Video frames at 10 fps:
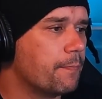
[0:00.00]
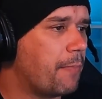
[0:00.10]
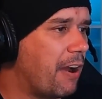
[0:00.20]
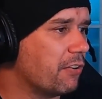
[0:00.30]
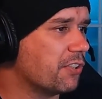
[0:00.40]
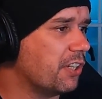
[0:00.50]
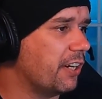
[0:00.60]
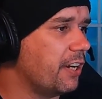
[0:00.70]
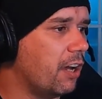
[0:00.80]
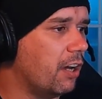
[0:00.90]

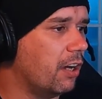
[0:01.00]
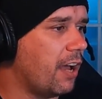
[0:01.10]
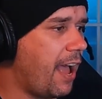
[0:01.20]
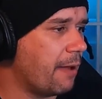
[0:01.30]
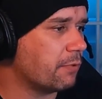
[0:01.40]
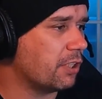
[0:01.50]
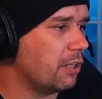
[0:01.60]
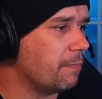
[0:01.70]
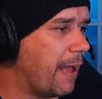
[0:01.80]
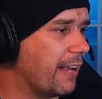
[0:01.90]
Parasite are
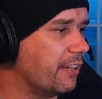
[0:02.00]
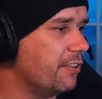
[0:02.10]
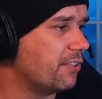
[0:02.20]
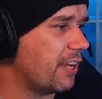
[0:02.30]
absolute bangers,